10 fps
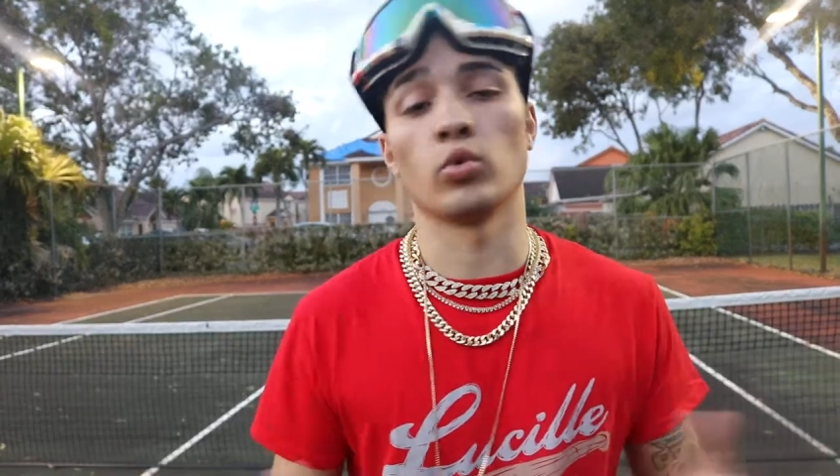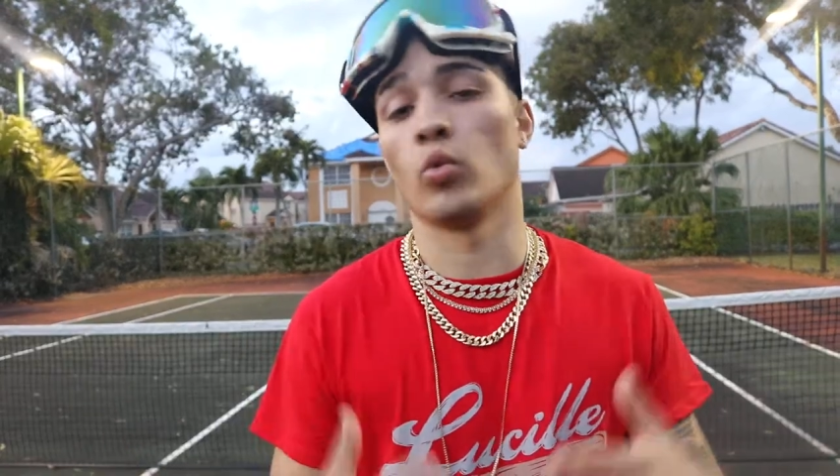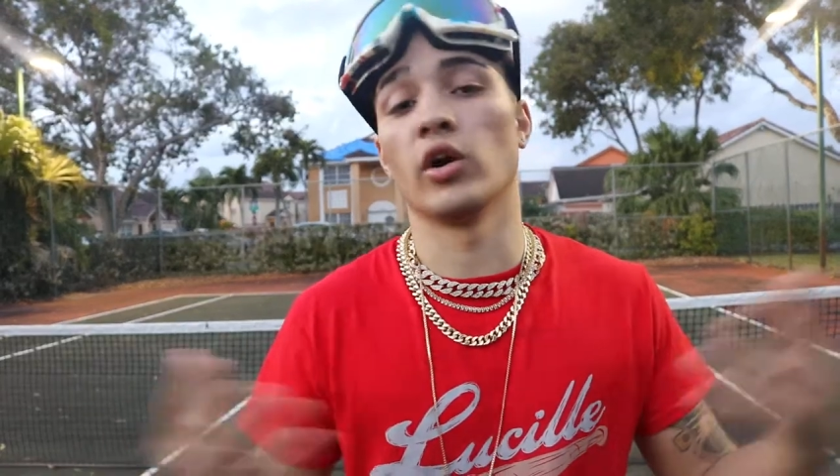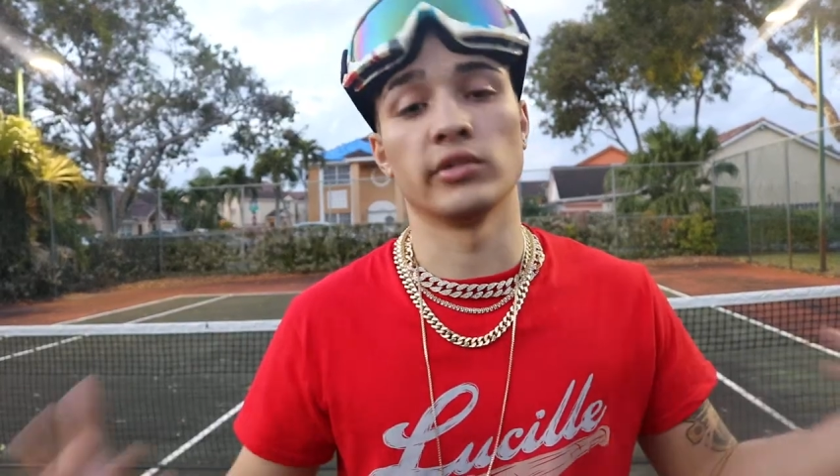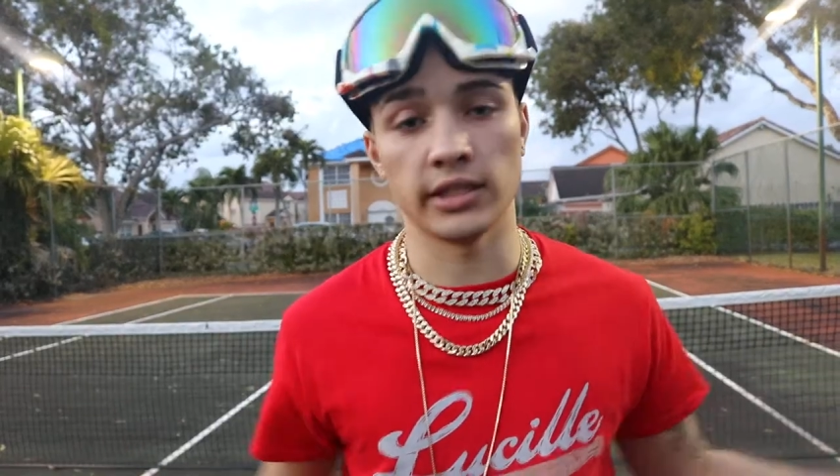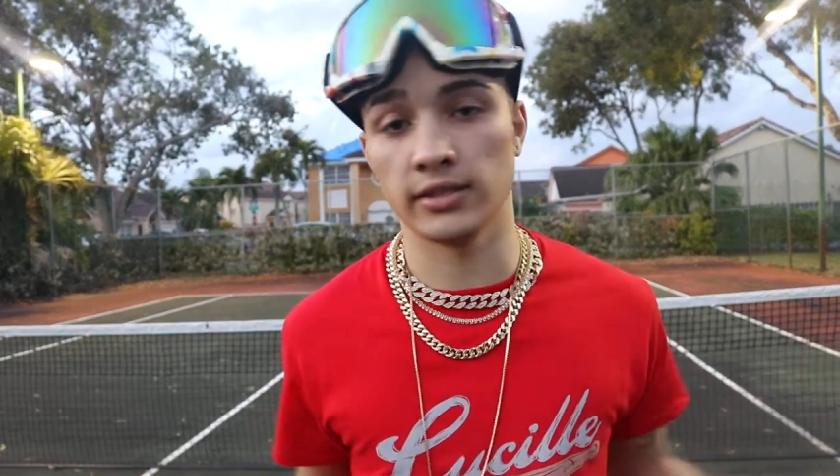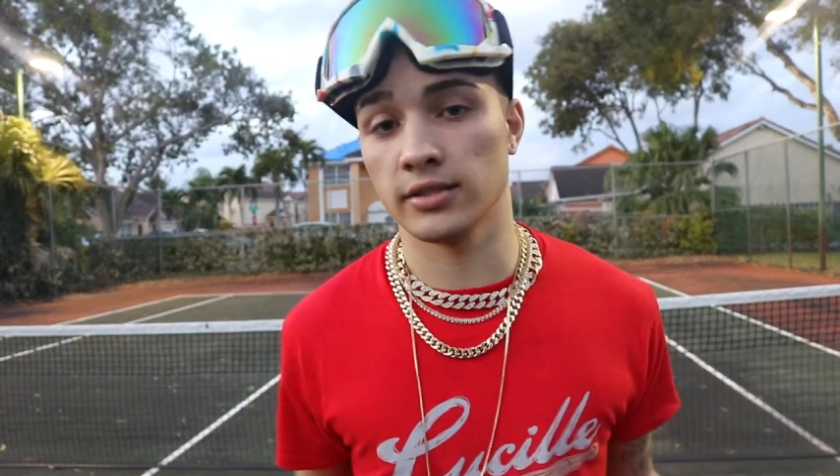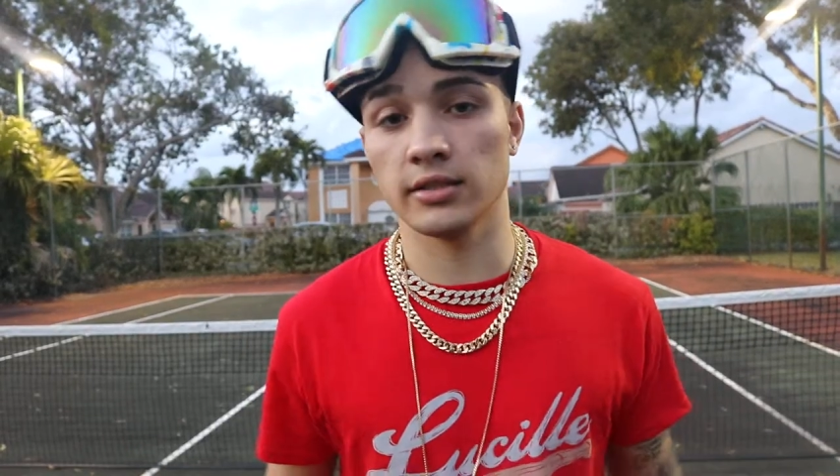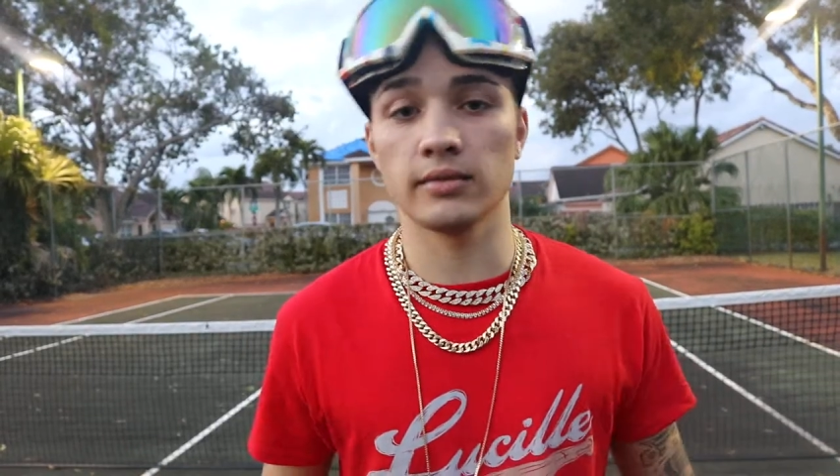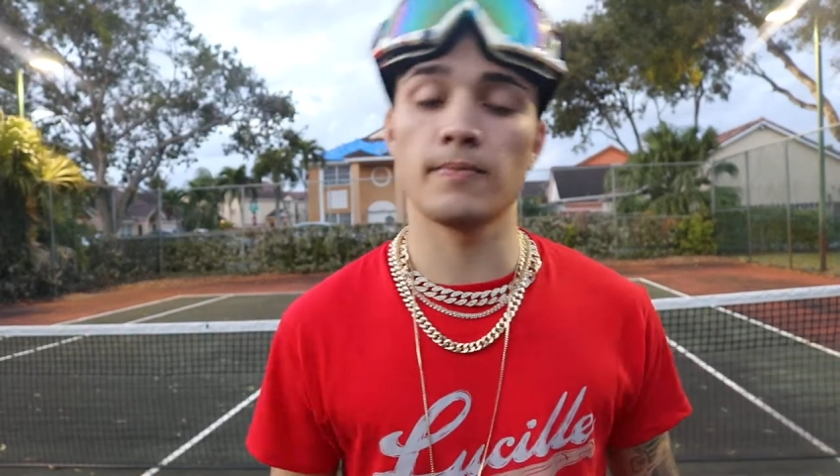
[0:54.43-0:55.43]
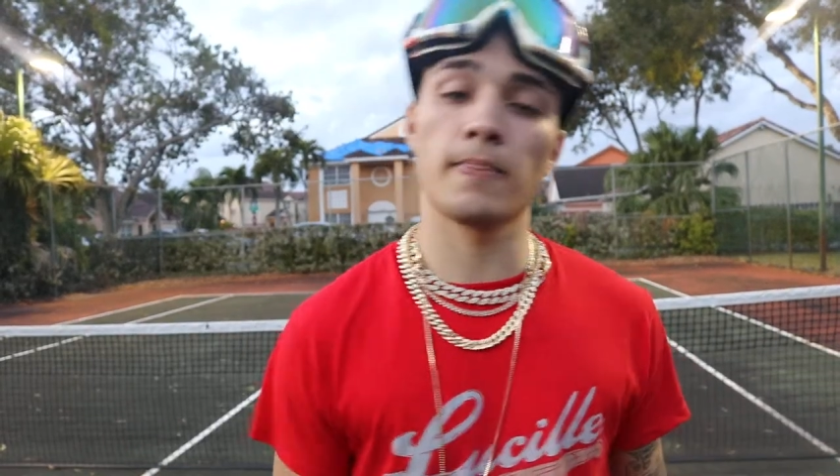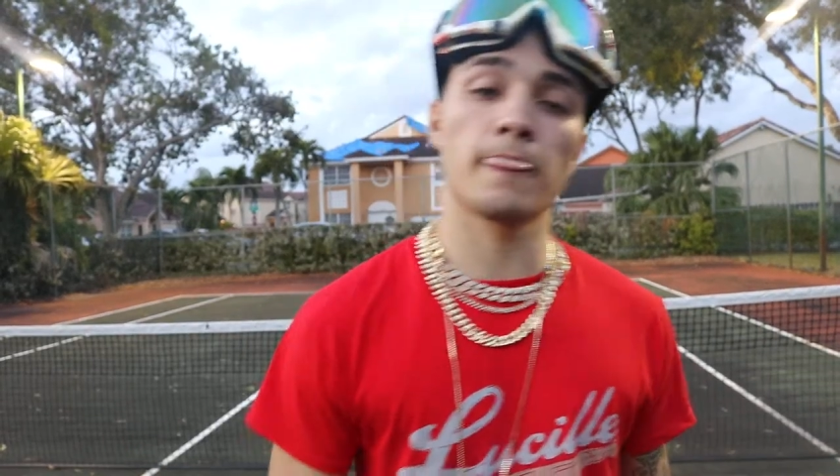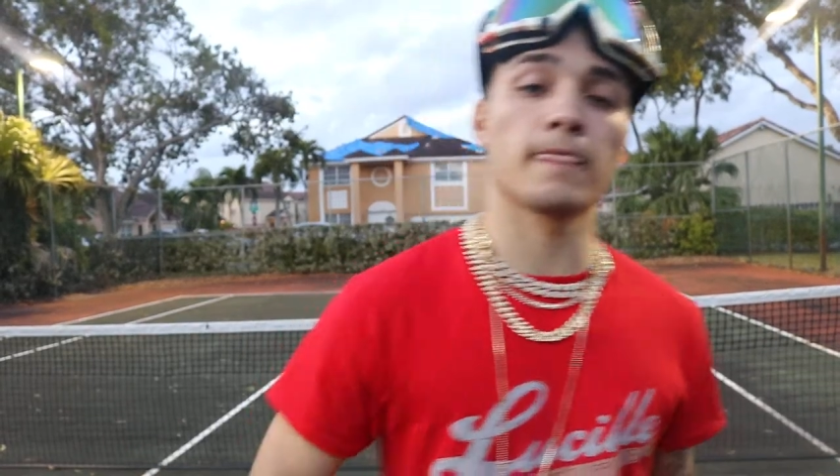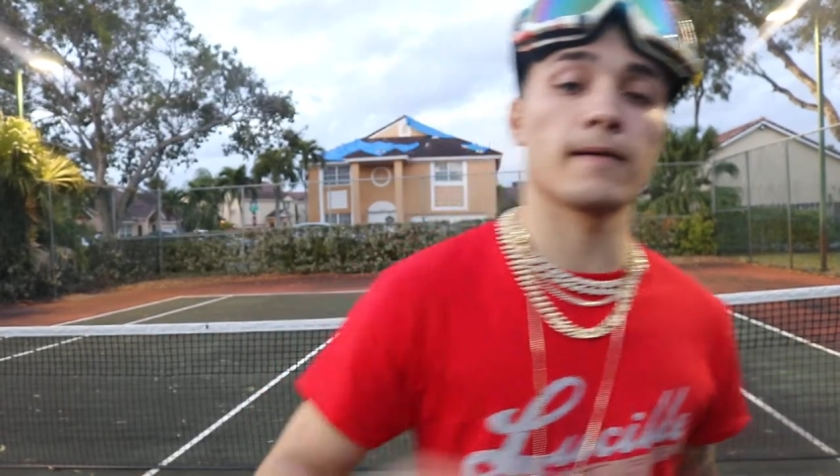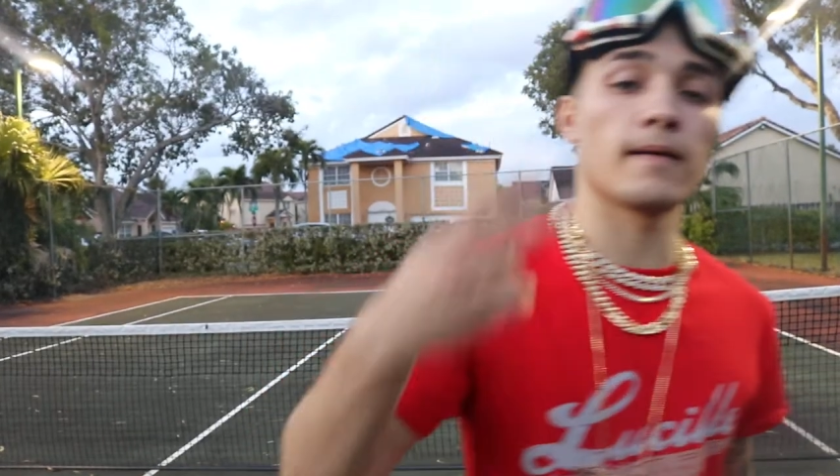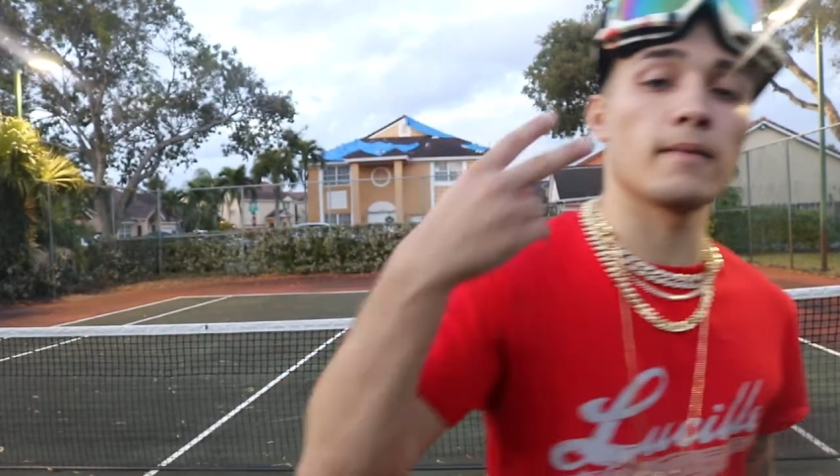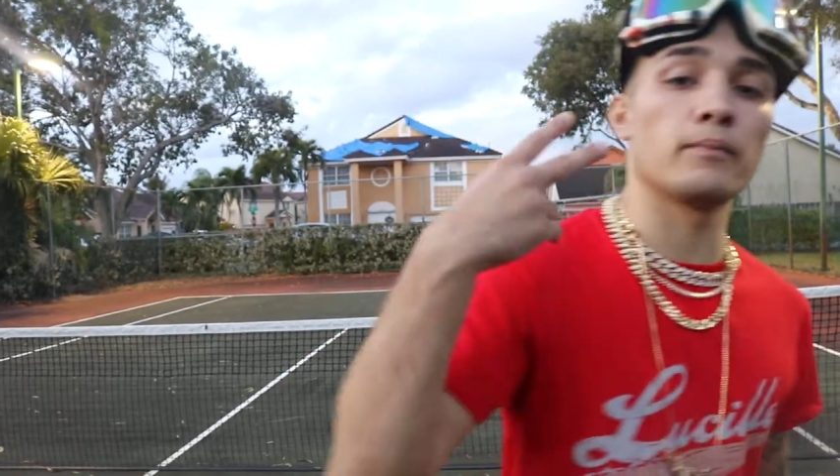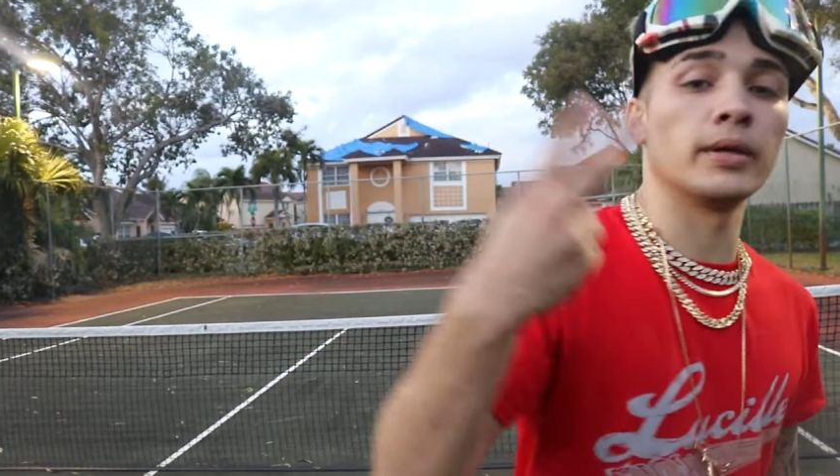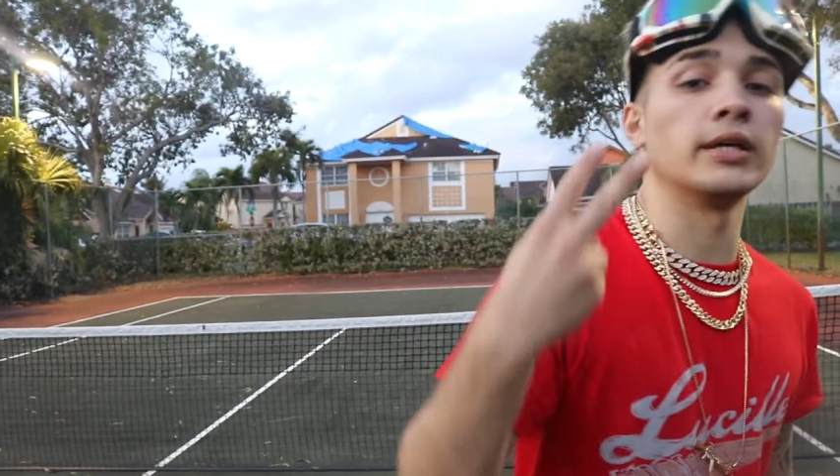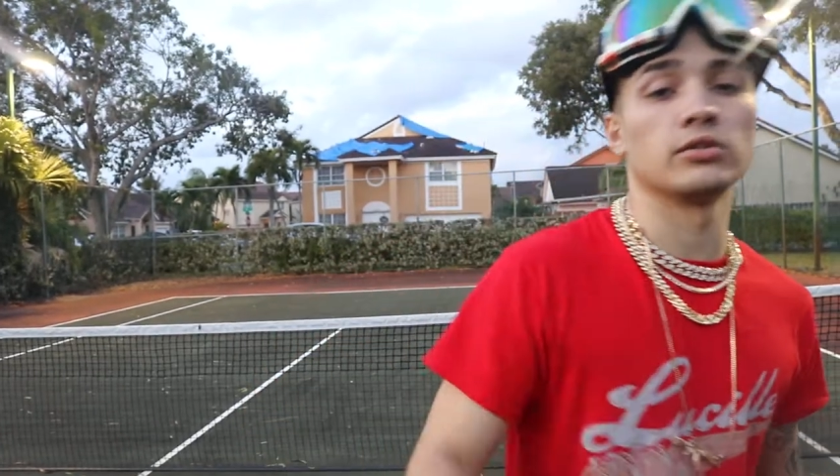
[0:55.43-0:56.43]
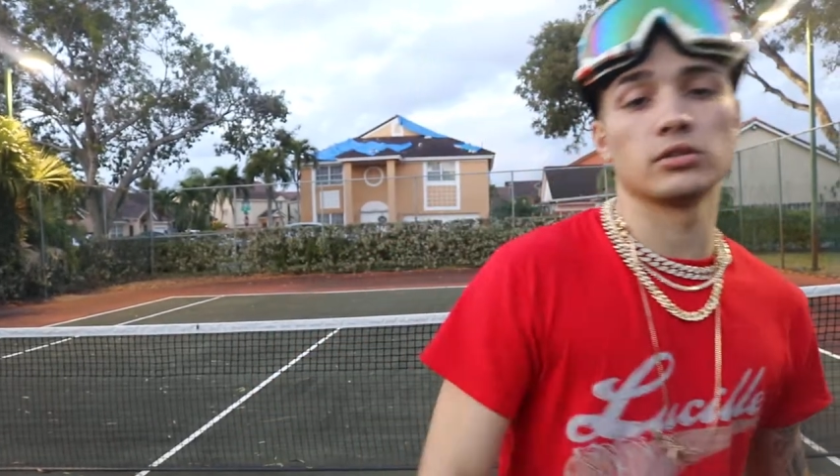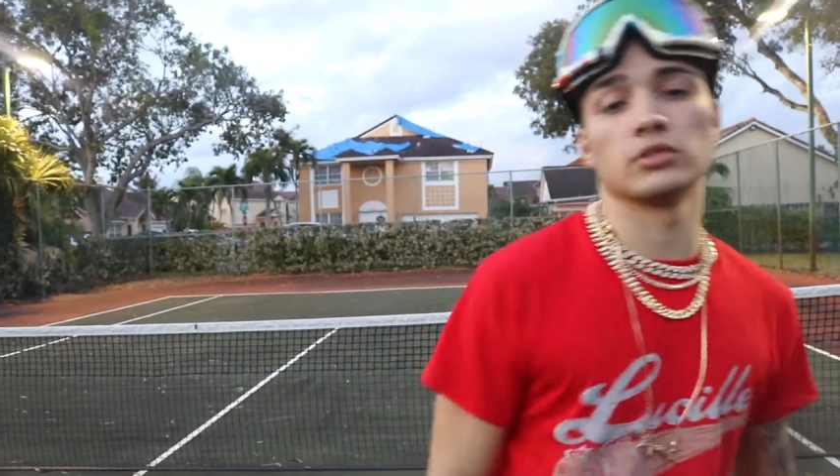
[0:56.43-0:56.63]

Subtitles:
The world needs it. Peace.